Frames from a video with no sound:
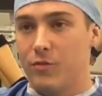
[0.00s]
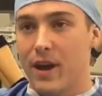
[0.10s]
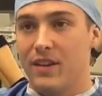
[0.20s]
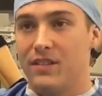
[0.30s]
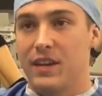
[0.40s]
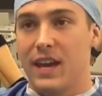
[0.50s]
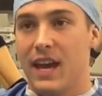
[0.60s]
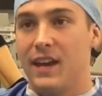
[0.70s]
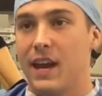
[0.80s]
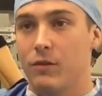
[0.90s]
of Medicine
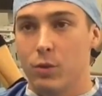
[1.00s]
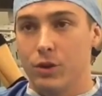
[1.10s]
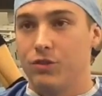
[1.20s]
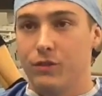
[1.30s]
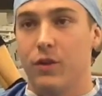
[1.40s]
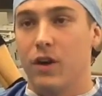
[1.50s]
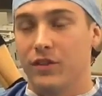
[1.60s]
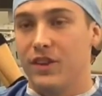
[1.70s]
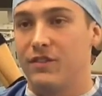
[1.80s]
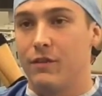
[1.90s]
and everyone who's involved
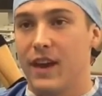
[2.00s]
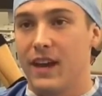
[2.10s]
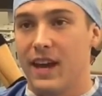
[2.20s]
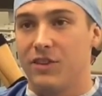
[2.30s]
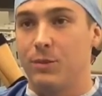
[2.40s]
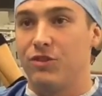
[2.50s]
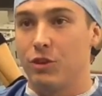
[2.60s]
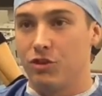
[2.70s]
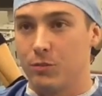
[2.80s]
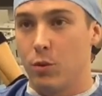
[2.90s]
in this event has been
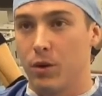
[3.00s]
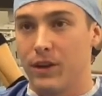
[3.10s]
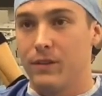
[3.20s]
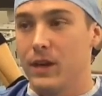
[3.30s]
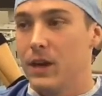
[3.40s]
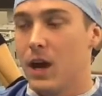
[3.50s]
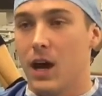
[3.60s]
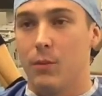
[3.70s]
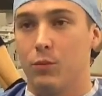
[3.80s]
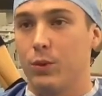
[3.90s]
so supportive.
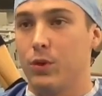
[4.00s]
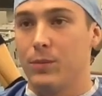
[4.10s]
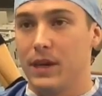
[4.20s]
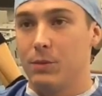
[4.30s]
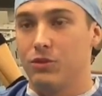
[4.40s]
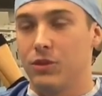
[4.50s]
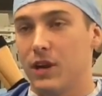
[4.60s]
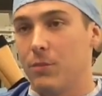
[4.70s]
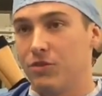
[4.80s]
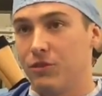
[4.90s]
Um, we wouldn't be able to
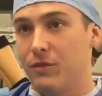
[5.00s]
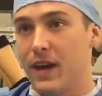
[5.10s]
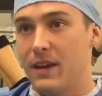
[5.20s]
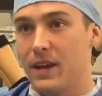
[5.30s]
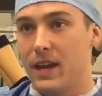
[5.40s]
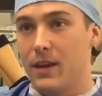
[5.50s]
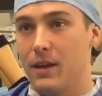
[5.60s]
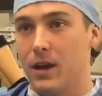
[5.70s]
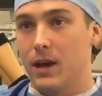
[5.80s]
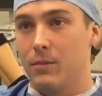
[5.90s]
accomplish this event
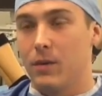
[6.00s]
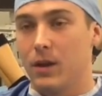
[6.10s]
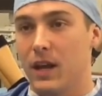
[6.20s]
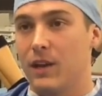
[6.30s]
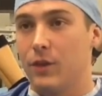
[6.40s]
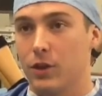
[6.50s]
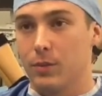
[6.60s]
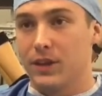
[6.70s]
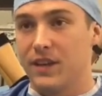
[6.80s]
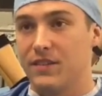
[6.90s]
in um, a lot of other
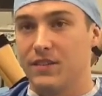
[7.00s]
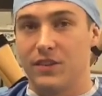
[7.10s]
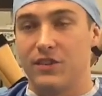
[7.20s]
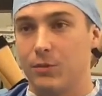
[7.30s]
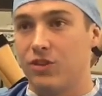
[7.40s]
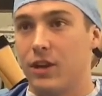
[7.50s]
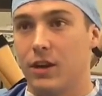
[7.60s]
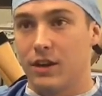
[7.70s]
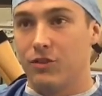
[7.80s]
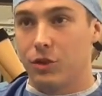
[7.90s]
places. The Sim
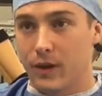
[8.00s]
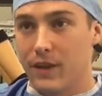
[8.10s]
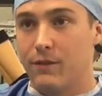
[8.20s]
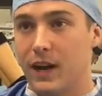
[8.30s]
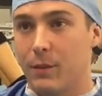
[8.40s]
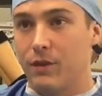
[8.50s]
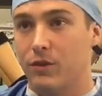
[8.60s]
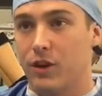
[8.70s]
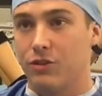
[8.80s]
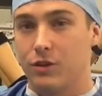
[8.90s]
Center is a great environment
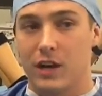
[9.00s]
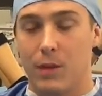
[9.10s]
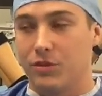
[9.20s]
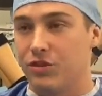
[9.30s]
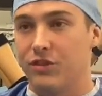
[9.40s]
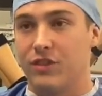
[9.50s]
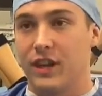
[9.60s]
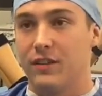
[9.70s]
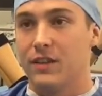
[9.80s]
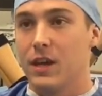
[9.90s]
for us to accomplish these
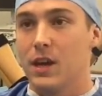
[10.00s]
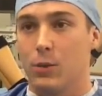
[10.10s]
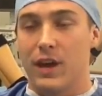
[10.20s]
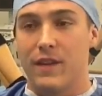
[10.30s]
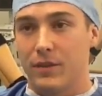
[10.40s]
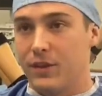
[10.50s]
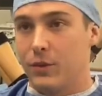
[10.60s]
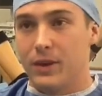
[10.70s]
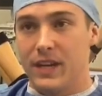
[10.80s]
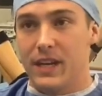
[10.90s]
things. We have
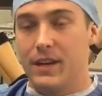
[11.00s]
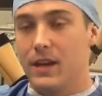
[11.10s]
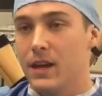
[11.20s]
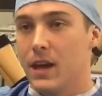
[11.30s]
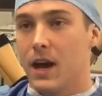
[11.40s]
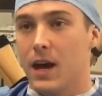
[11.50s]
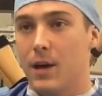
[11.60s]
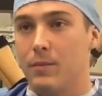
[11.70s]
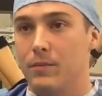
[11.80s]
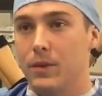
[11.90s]
everything we need,
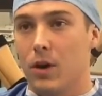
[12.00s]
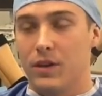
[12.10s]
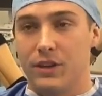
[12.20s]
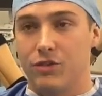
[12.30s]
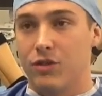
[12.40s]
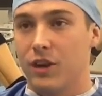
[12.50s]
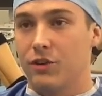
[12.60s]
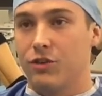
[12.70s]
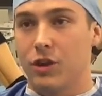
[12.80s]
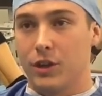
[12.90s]
um, all the
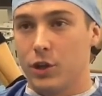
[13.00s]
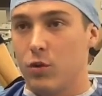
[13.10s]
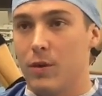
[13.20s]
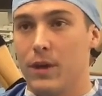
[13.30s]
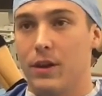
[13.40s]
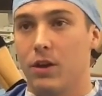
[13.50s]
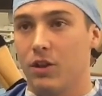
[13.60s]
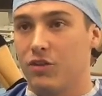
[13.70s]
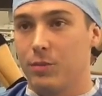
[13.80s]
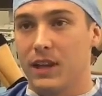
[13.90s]
instructors, all the equipment, all
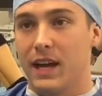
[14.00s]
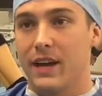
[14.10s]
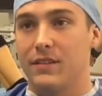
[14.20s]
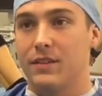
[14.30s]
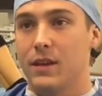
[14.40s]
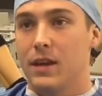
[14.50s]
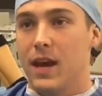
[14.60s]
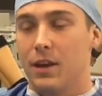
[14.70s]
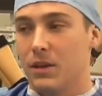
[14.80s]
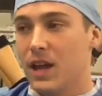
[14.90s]
the supplies,
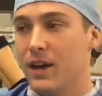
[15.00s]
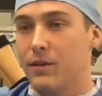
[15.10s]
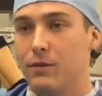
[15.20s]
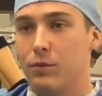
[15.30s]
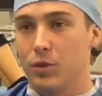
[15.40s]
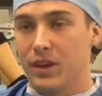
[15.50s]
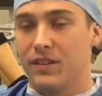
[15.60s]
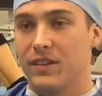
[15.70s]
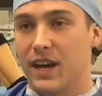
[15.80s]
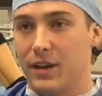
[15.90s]
and a lot of really
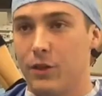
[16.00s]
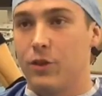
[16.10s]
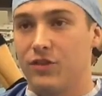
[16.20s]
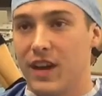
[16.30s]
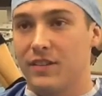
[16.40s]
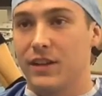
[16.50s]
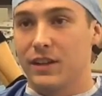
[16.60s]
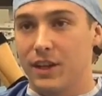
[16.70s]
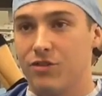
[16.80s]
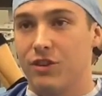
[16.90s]
excited, enthusiastic
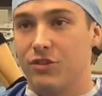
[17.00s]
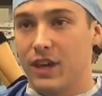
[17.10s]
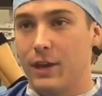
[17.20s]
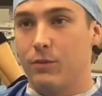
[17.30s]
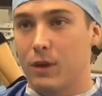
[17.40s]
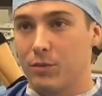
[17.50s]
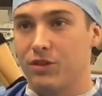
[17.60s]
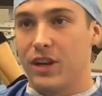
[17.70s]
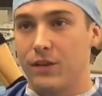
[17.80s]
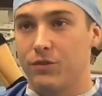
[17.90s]
clinicians and
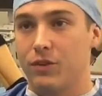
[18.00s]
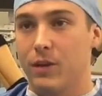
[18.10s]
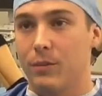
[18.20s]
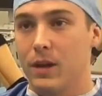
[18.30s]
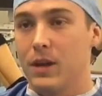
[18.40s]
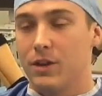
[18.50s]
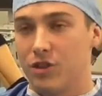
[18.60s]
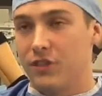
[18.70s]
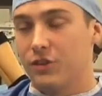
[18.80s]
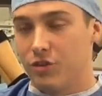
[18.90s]
representatives from
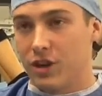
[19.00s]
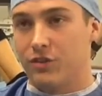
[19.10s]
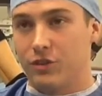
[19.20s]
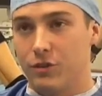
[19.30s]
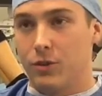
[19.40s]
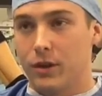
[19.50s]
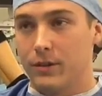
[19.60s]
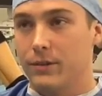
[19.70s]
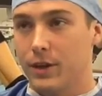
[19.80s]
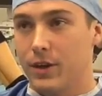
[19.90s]
Johnson & Johnson who are
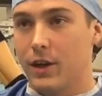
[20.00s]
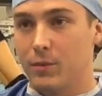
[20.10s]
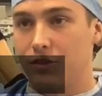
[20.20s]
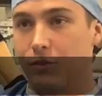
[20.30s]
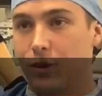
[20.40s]
here to help us as